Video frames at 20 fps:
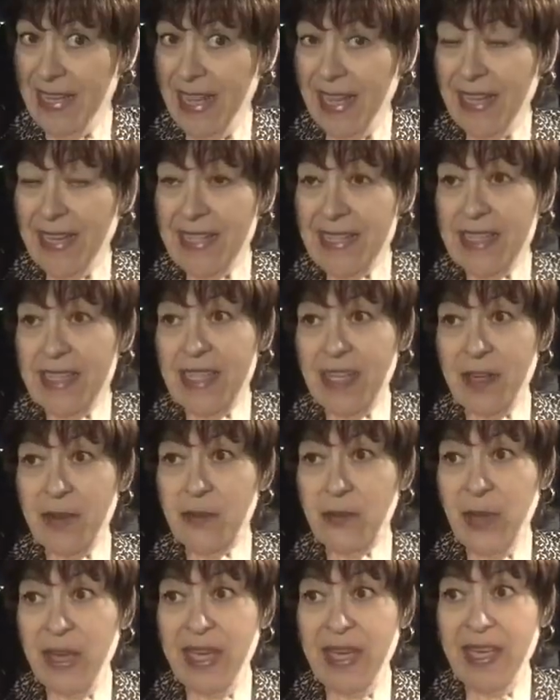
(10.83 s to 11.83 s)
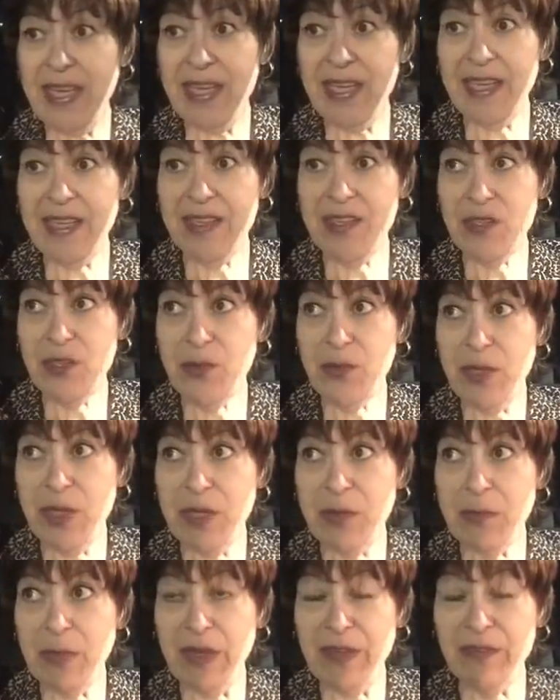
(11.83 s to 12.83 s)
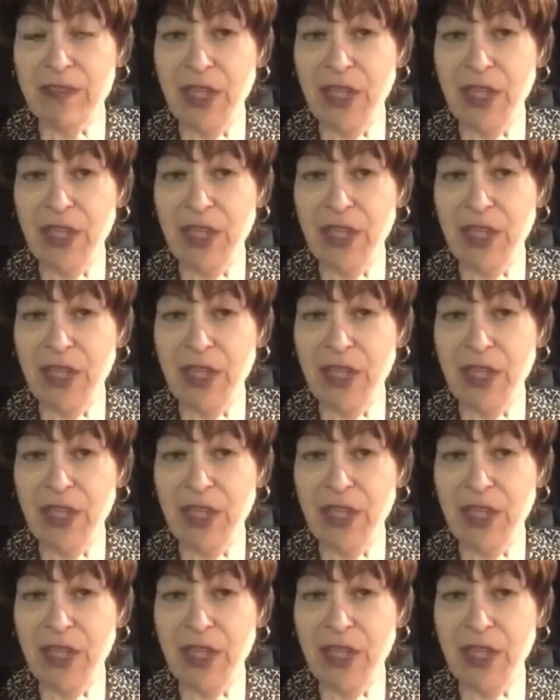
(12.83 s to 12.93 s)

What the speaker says: and instead of waiting and doing my